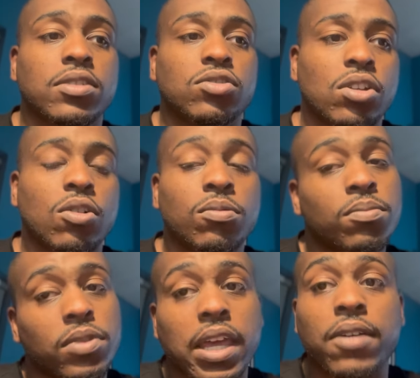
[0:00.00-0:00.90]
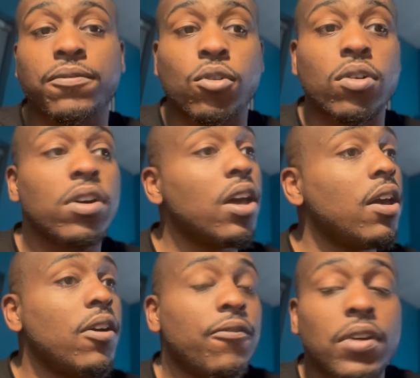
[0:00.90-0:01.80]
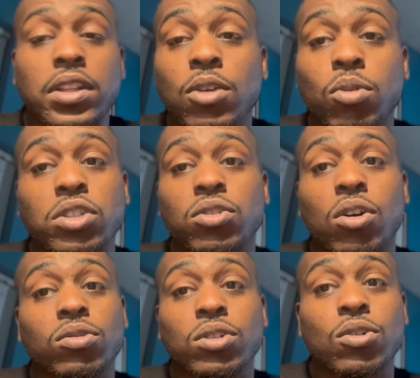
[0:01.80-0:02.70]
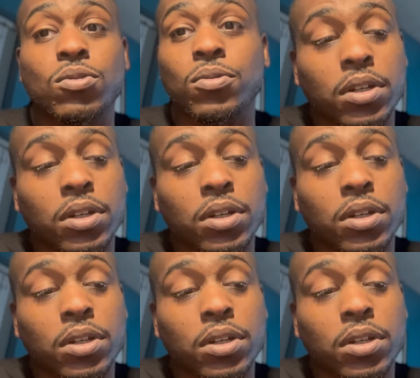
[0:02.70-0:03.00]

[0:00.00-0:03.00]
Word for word: So, therefore, 50, what you gonna do?